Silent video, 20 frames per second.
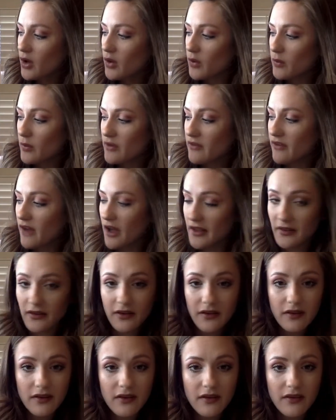We've got,
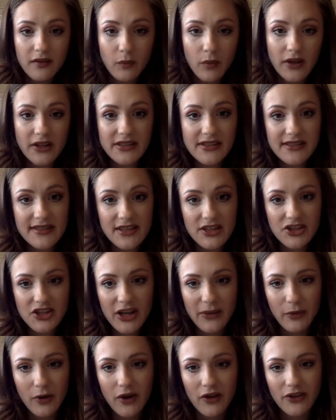what is this
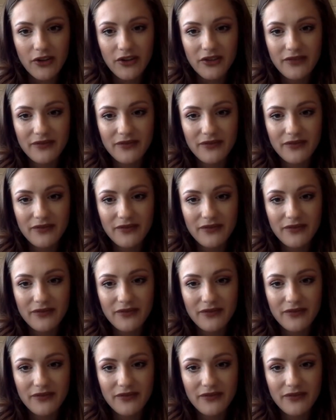shape called?